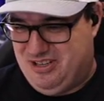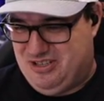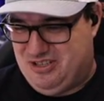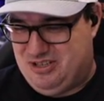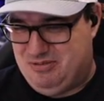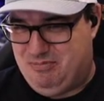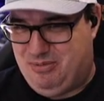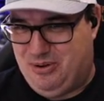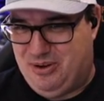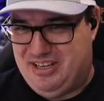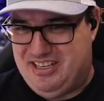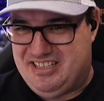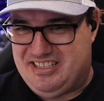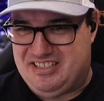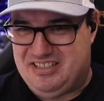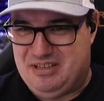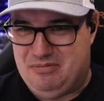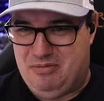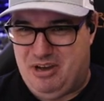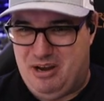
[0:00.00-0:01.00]
points
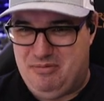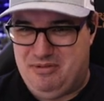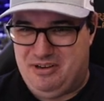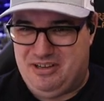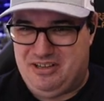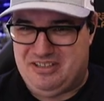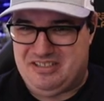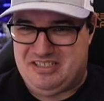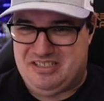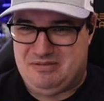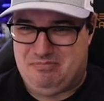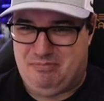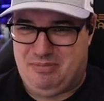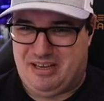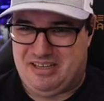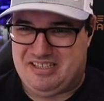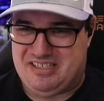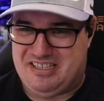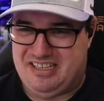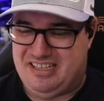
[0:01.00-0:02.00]
at the moment because it's
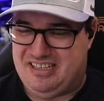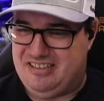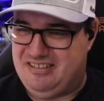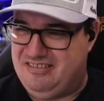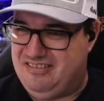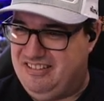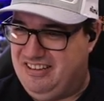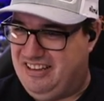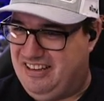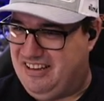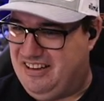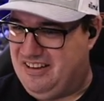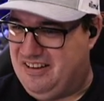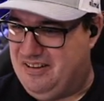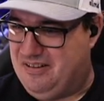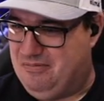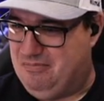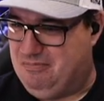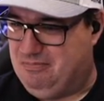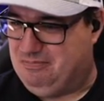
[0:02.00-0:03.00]
busted.
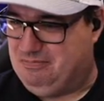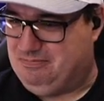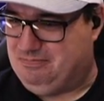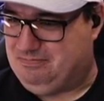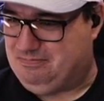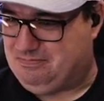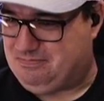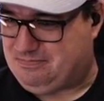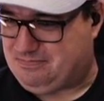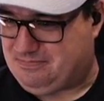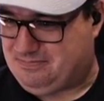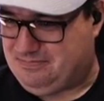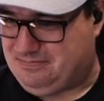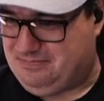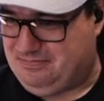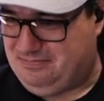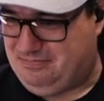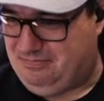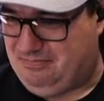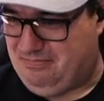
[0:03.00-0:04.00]
And
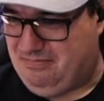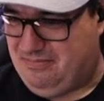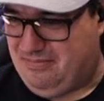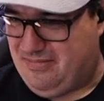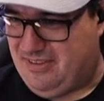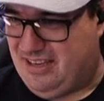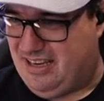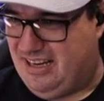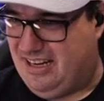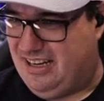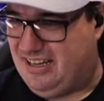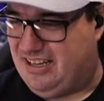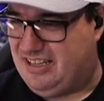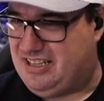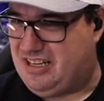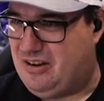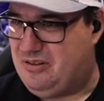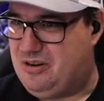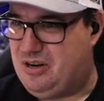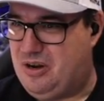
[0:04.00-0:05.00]
I
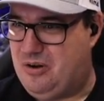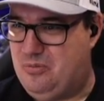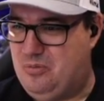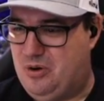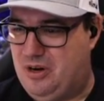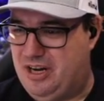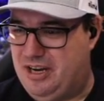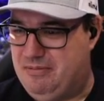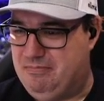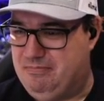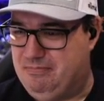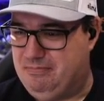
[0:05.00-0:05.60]
don't know why.